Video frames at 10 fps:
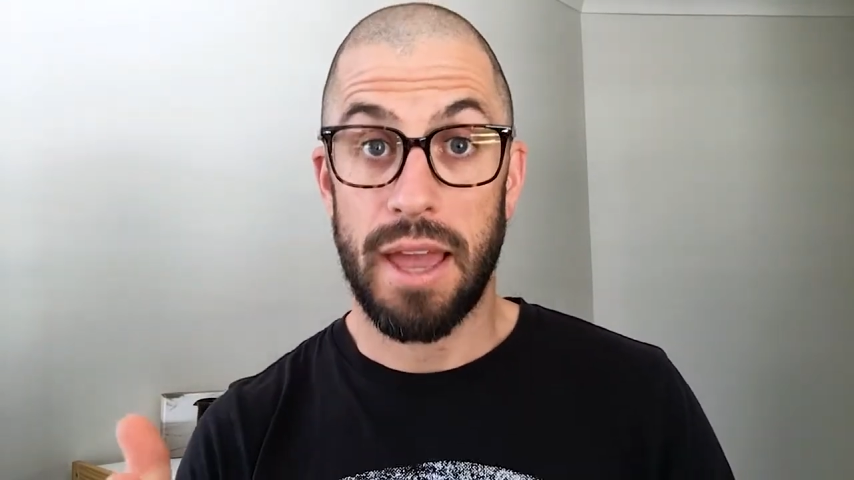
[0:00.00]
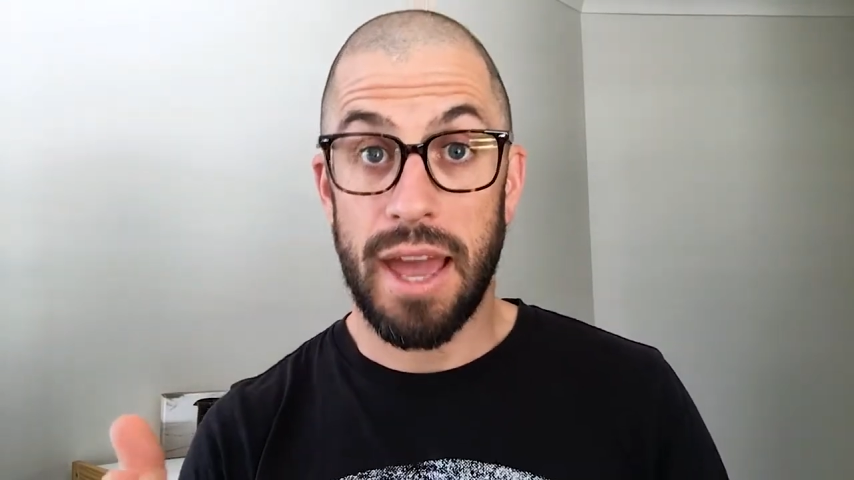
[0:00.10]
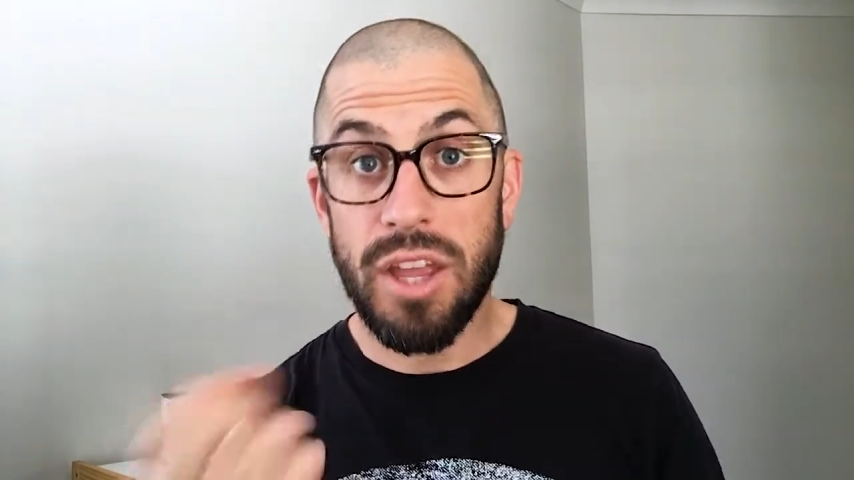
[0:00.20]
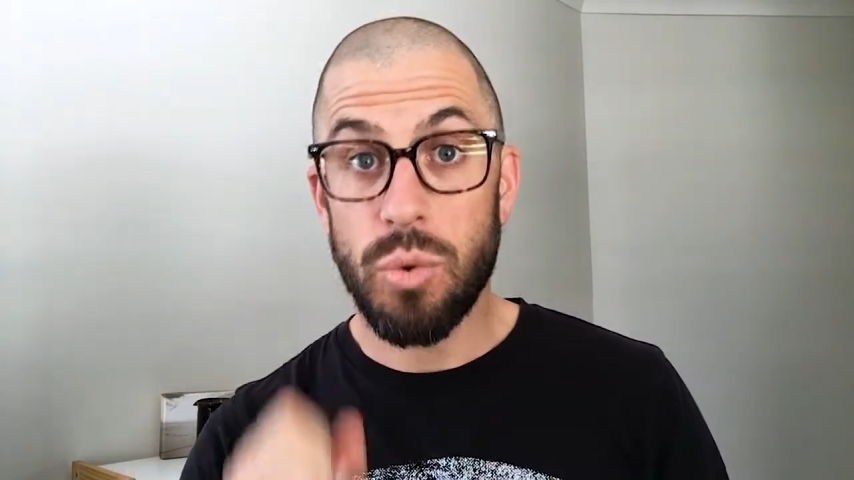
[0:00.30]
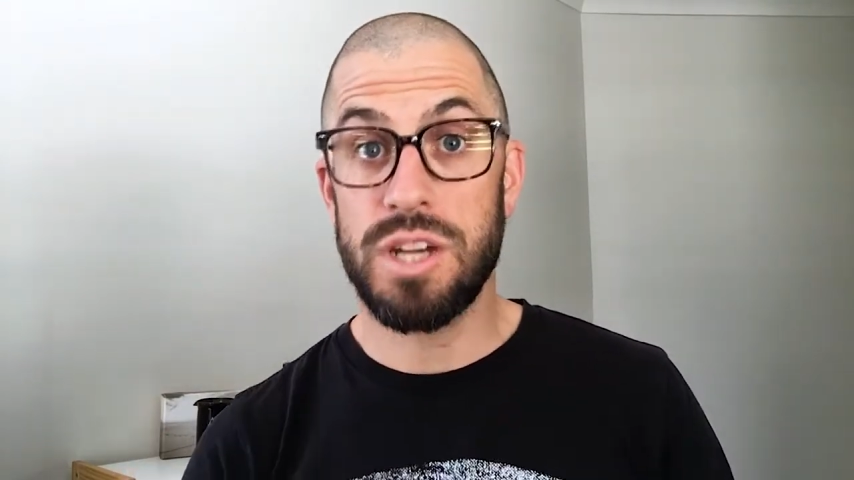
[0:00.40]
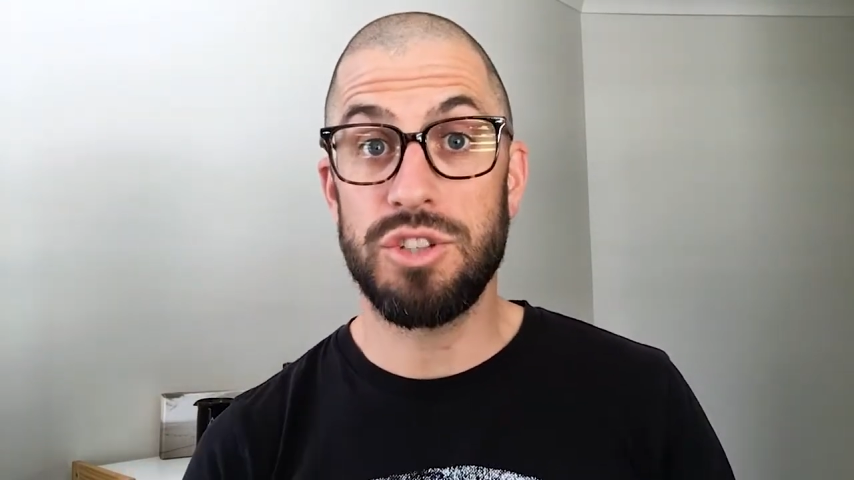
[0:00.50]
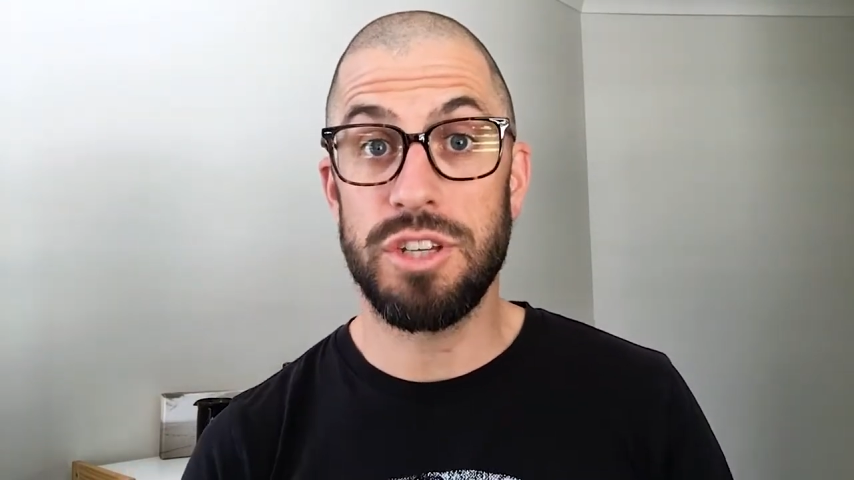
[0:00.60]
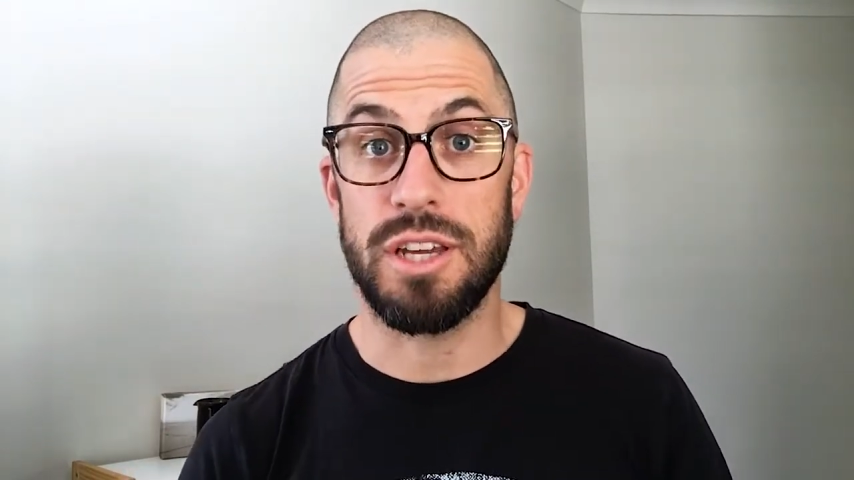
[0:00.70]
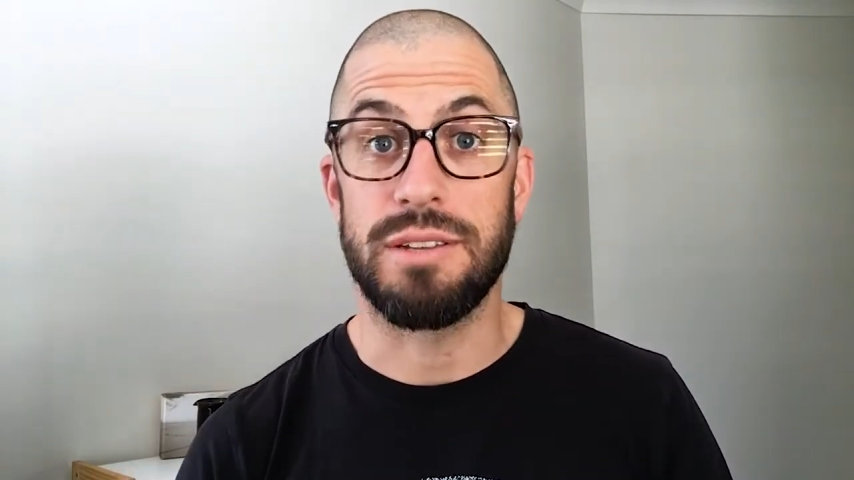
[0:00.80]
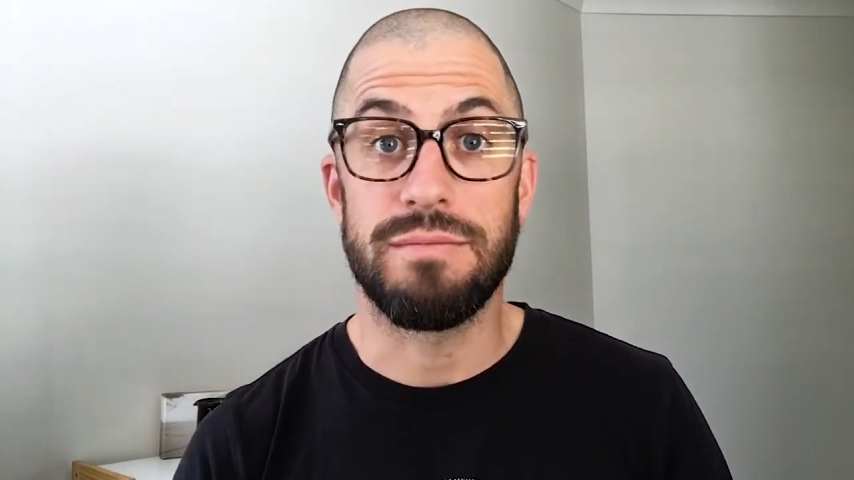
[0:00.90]
and question
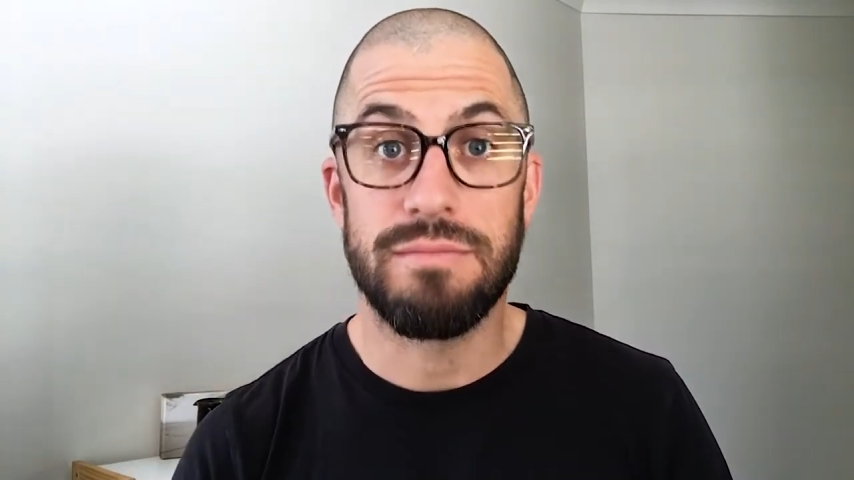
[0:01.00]
it.